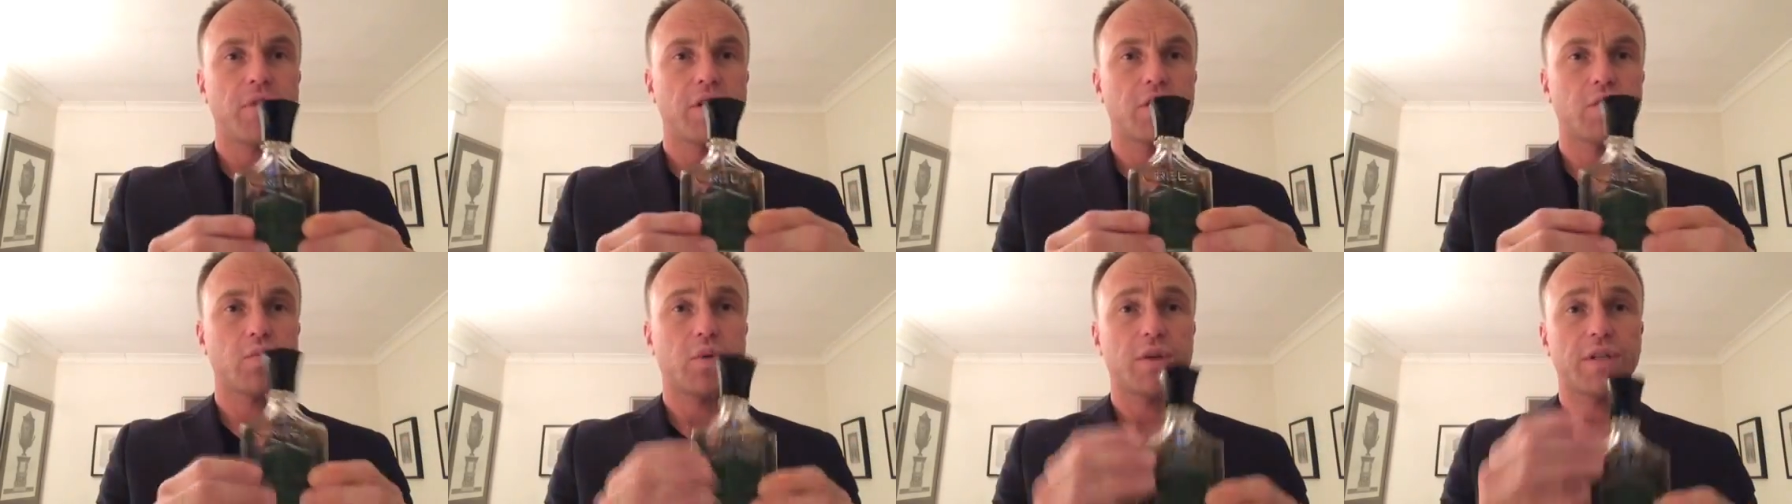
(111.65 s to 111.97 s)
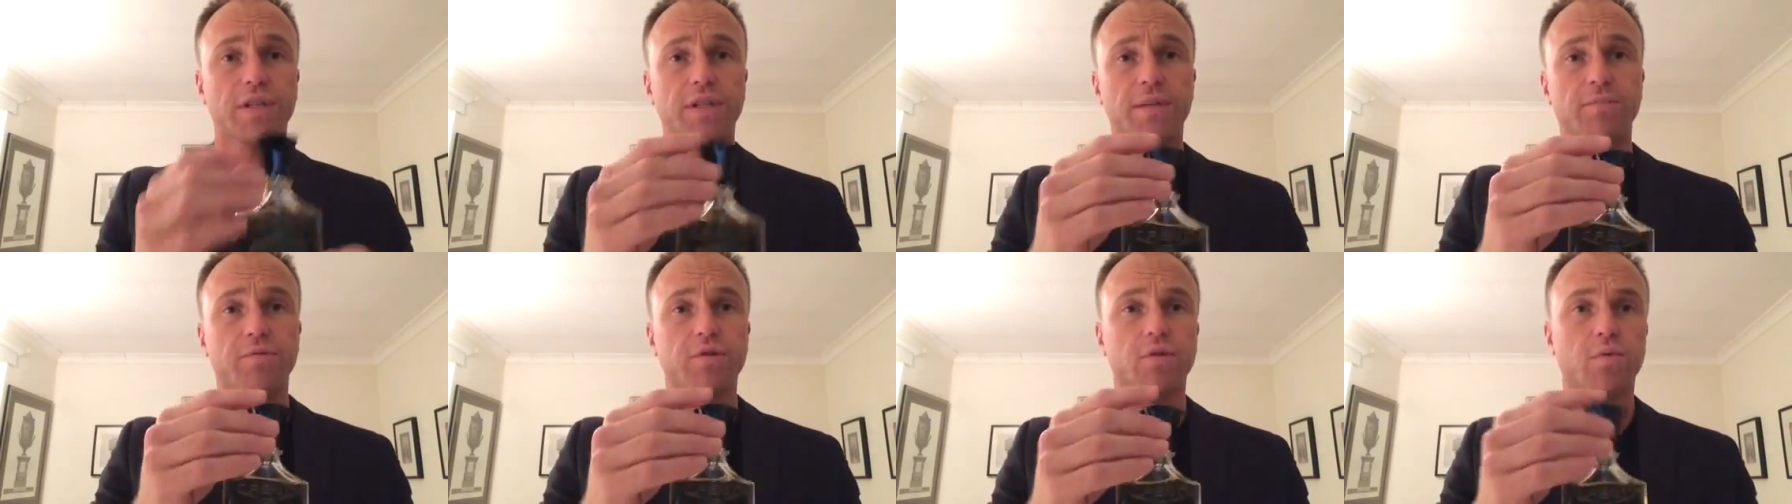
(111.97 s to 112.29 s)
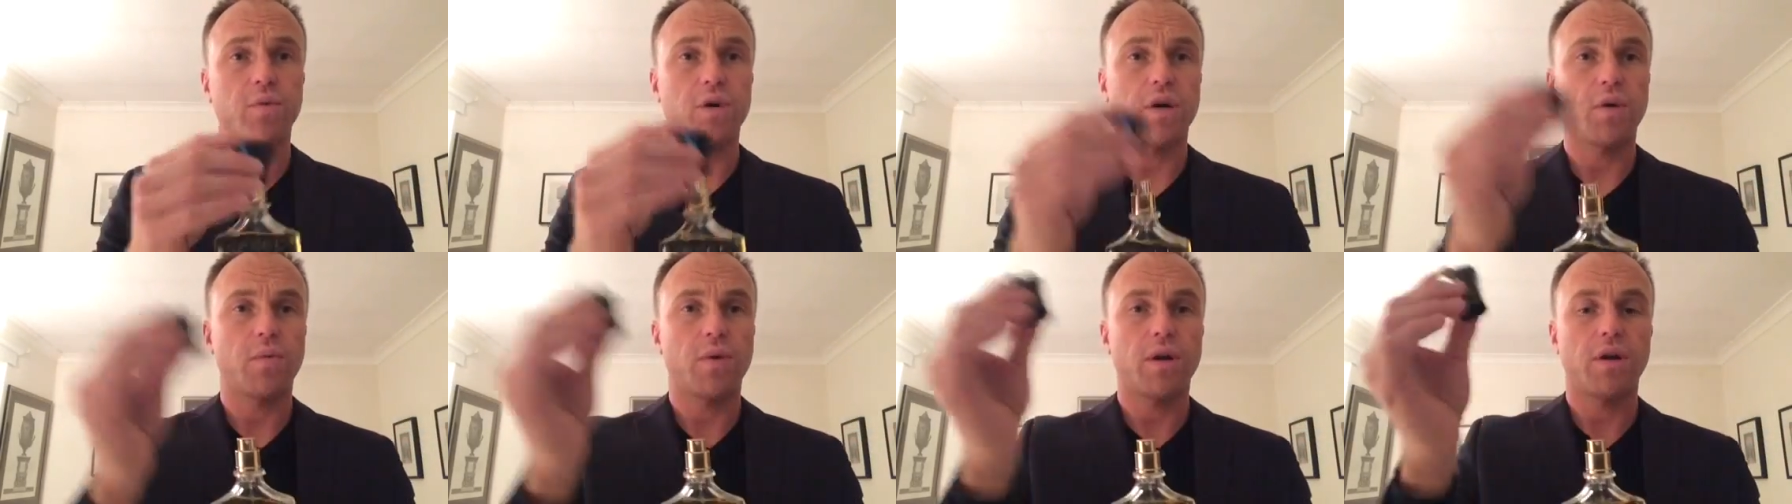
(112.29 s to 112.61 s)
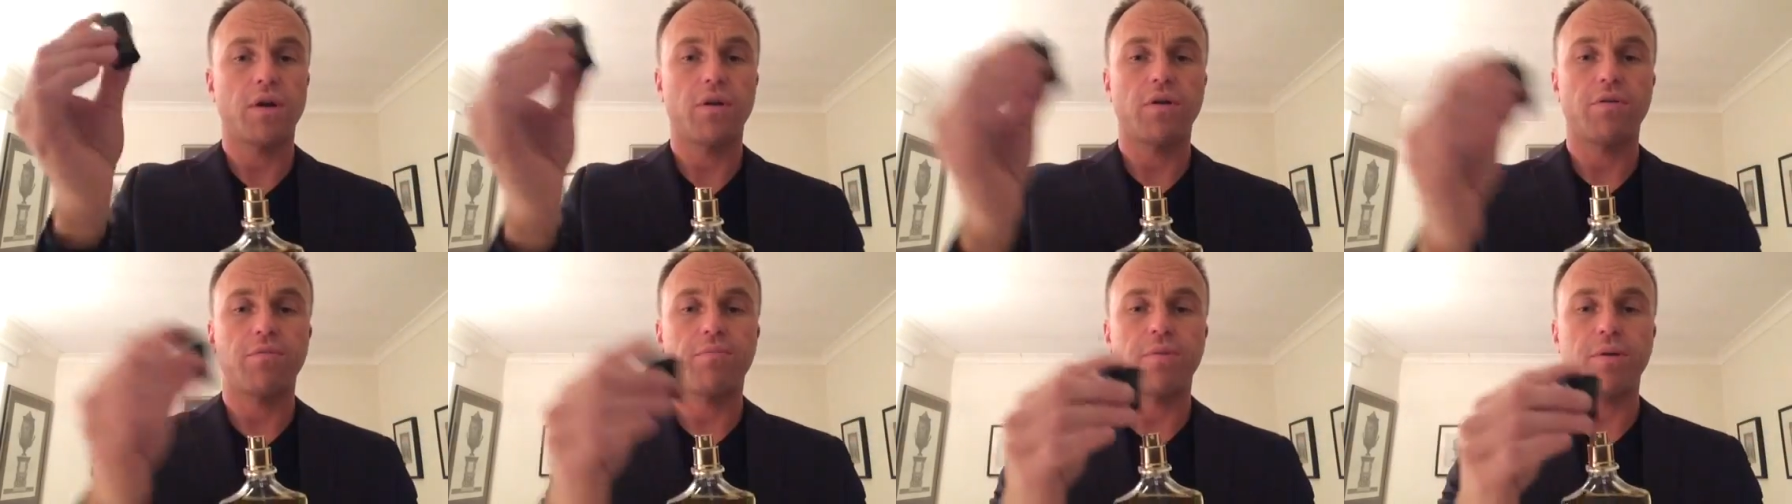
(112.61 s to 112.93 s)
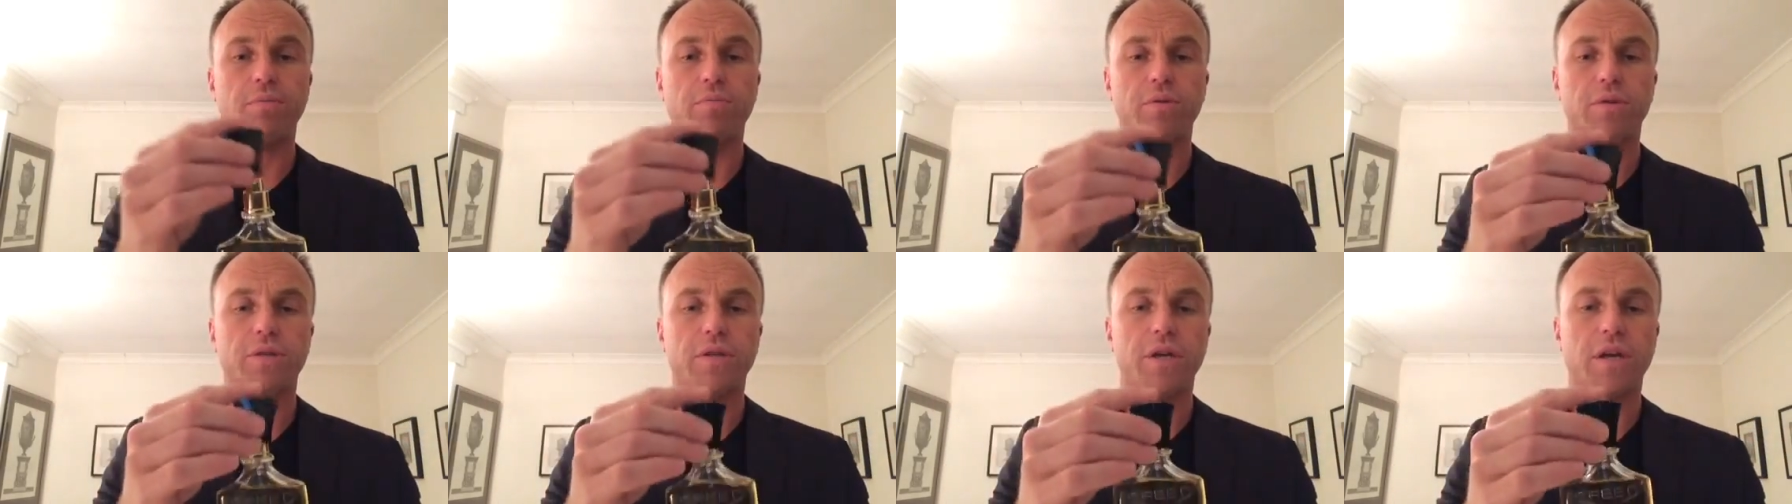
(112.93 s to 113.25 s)
This one seems to work well. A lot of
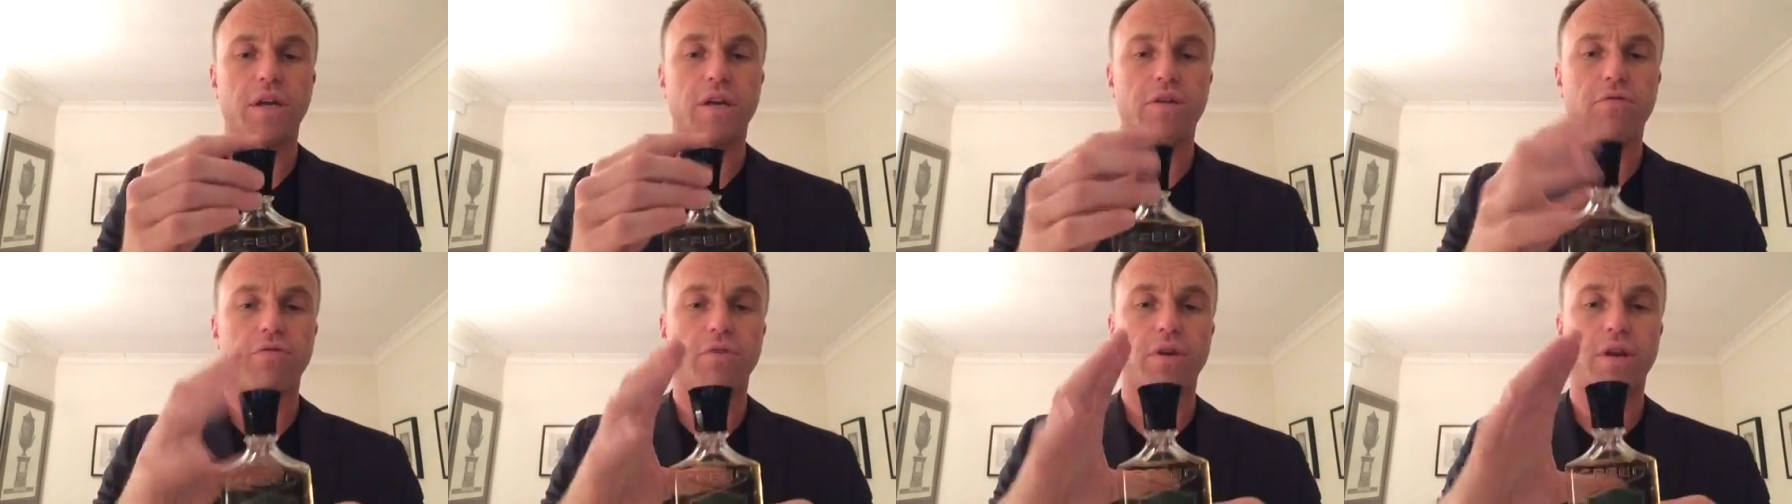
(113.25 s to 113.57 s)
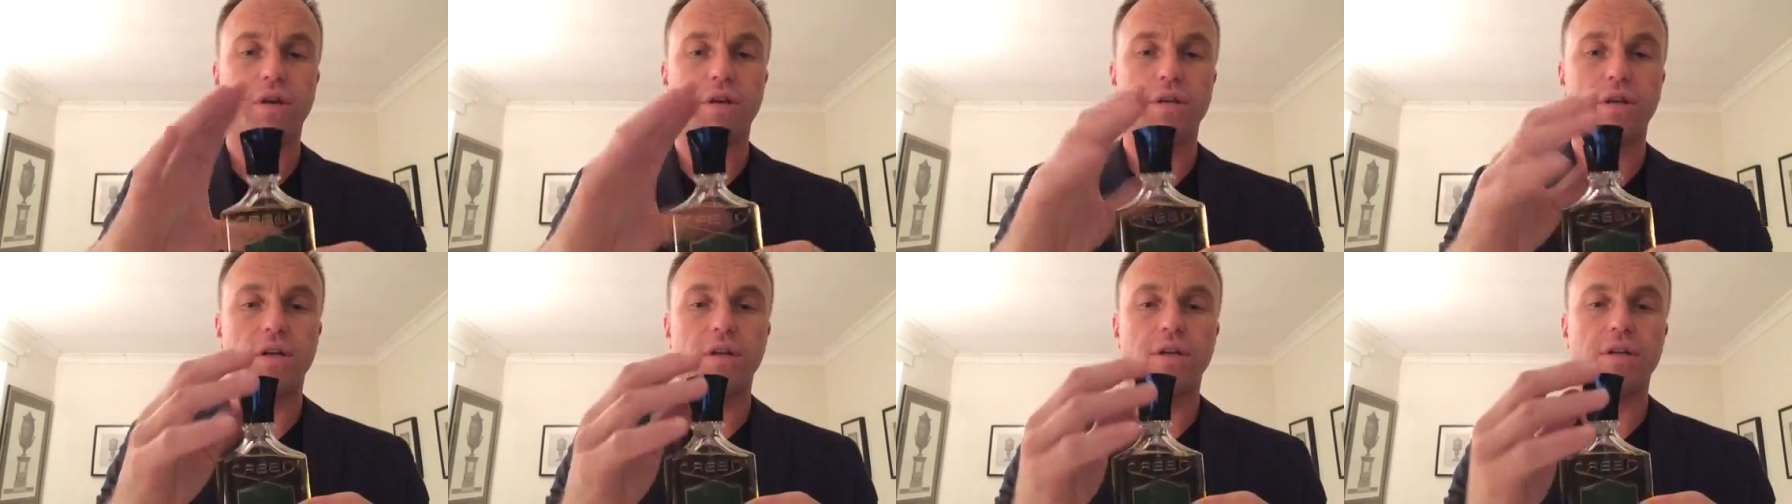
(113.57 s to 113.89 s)
people say Creed